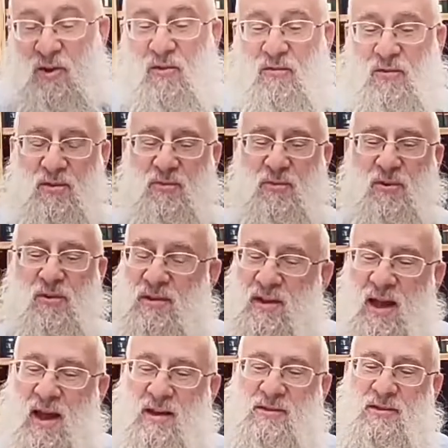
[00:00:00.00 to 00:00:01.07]
over the world, this
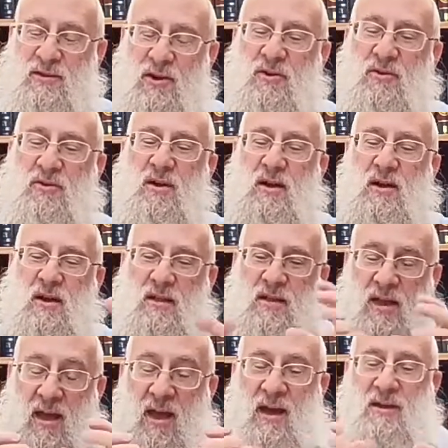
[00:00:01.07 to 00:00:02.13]
gas. No,
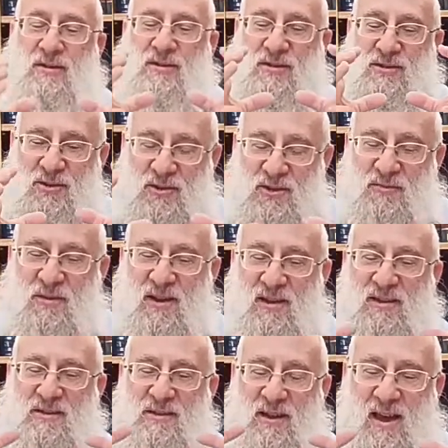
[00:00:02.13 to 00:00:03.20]
the gas, so to speak,
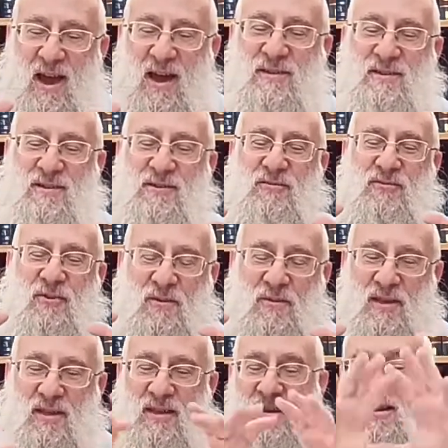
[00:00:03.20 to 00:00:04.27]
this gaseous form,
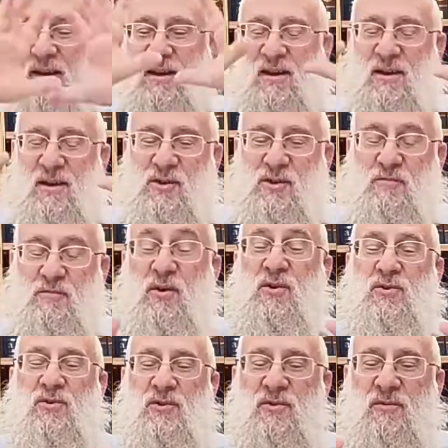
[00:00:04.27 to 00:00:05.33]
the
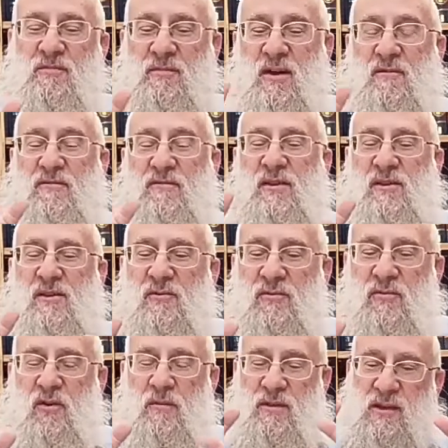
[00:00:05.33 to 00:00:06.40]
spiritual, metaphysical
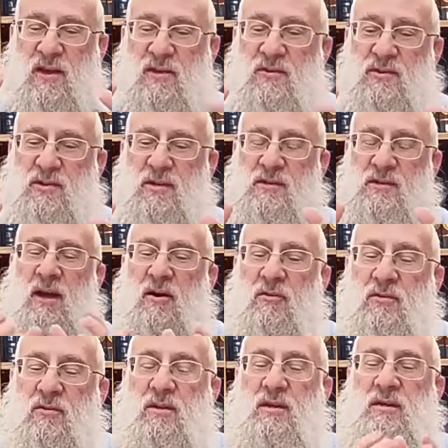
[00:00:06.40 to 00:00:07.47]
form, this energy is
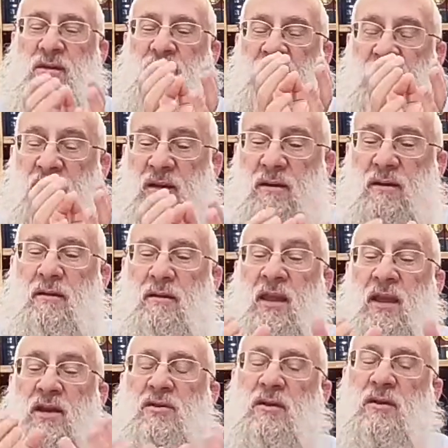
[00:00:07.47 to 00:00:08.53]
now in the
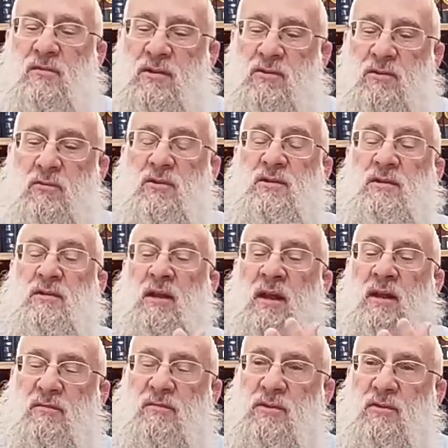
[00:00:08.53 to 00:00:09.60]
nation of Israel, which is the land
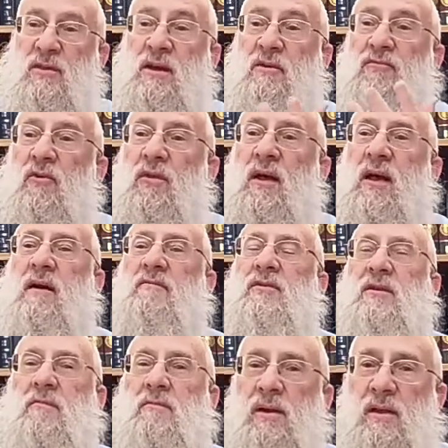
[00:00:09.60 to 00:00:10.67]
of Israel. Therefore, they have
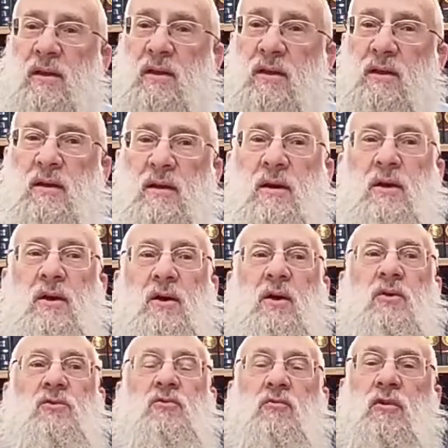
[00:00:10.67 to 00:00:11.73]
the ability
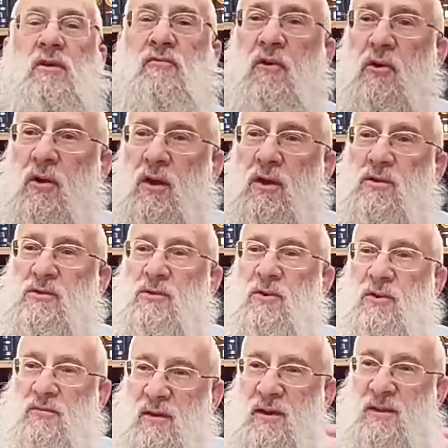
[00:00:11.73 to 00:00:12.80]
to refocus,
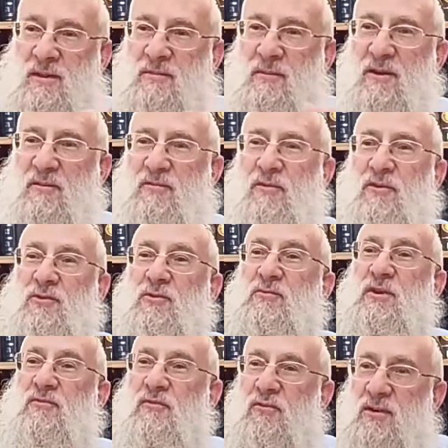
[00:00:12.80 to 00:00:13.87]
or in this metaphor, to
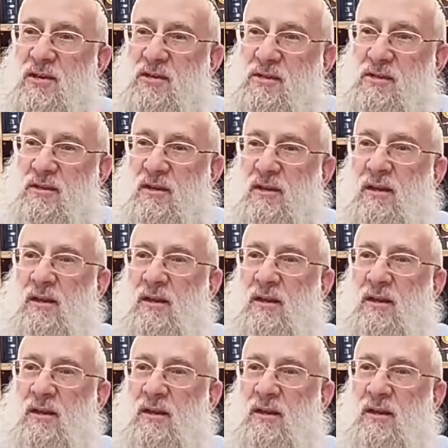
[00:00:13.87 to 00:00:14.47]
refreeze